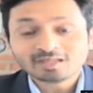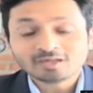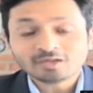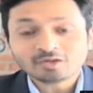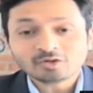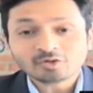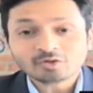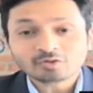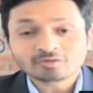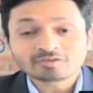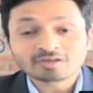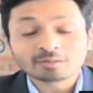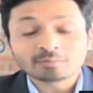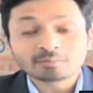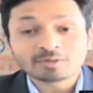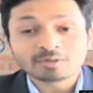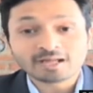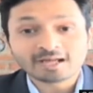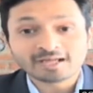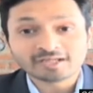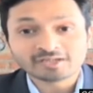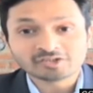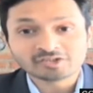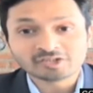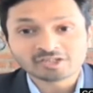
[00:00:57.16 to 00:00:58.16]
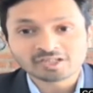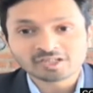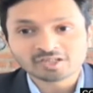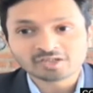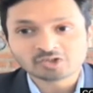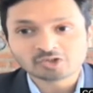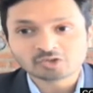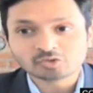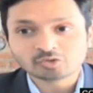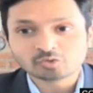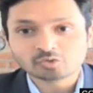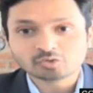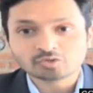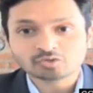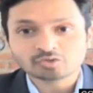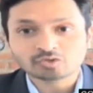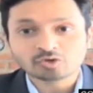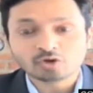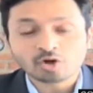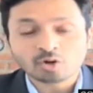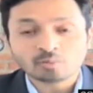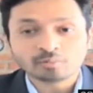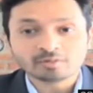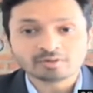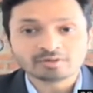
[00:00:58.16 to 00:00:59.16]
supply chain issues,
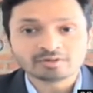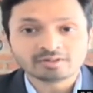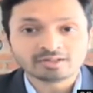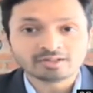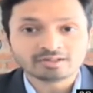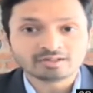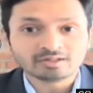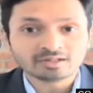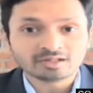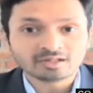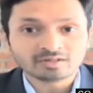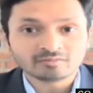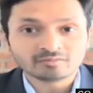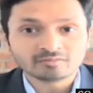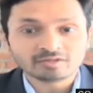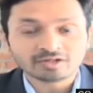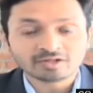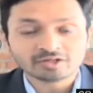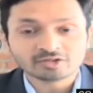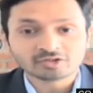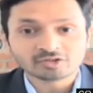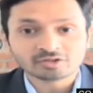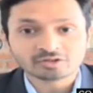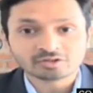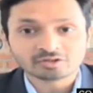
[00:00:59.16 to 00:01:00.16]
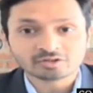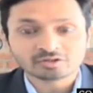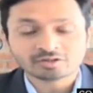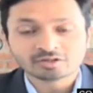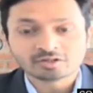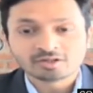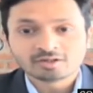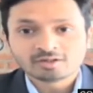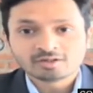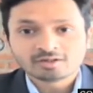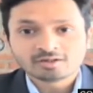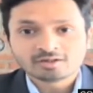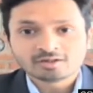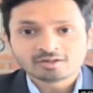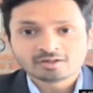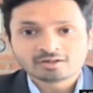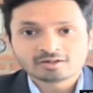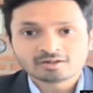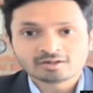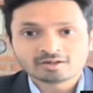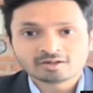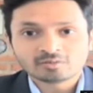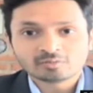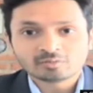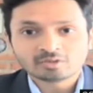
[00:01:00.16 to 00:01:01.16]
raw material inflation
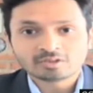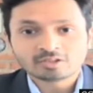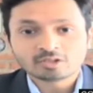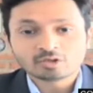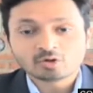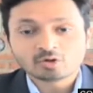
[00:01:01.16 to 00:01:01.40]
with a lot